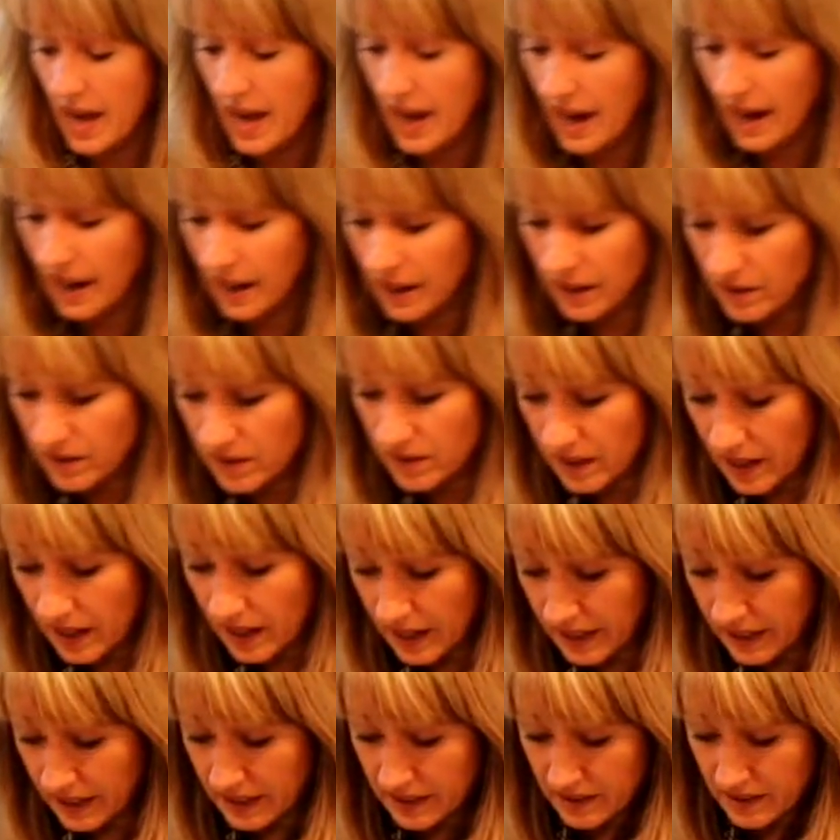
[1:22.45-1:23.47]
add the
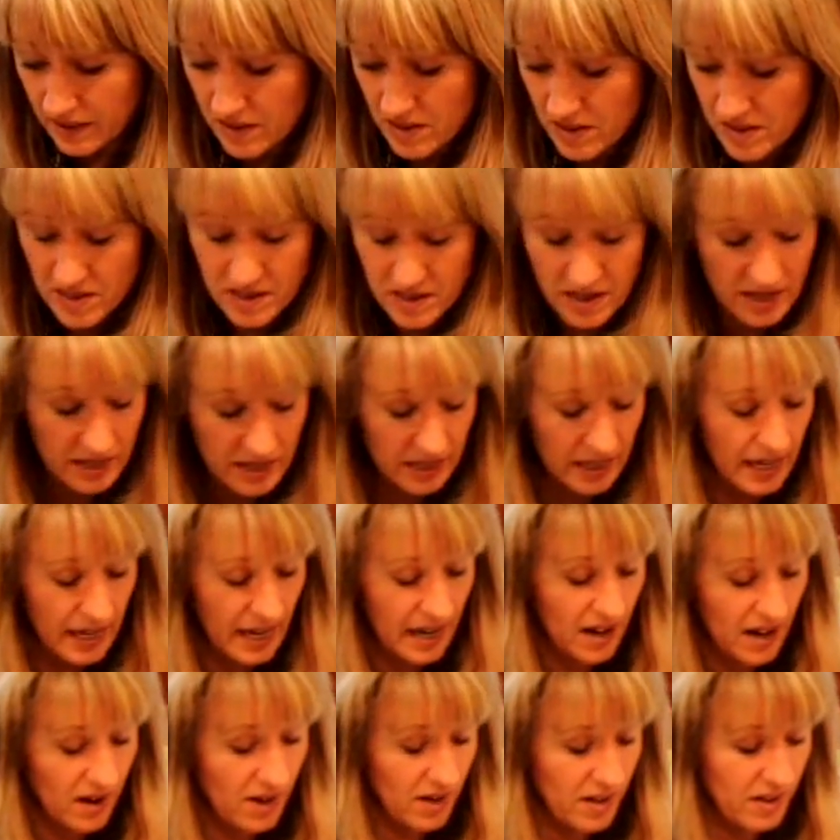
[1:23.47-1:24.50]
onions and
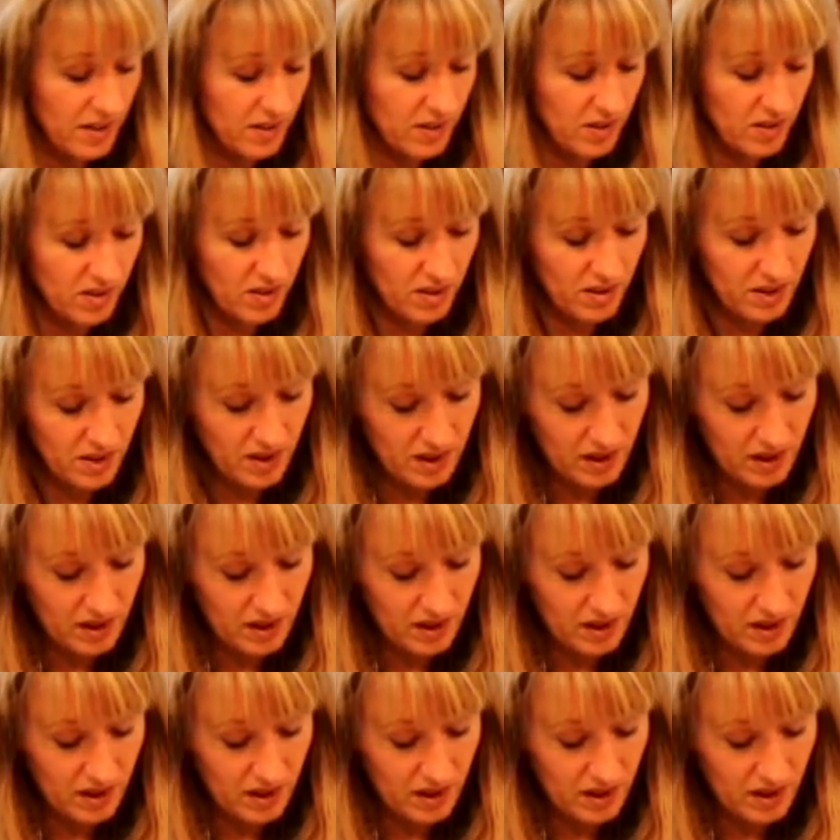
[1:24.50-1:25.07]
carrots.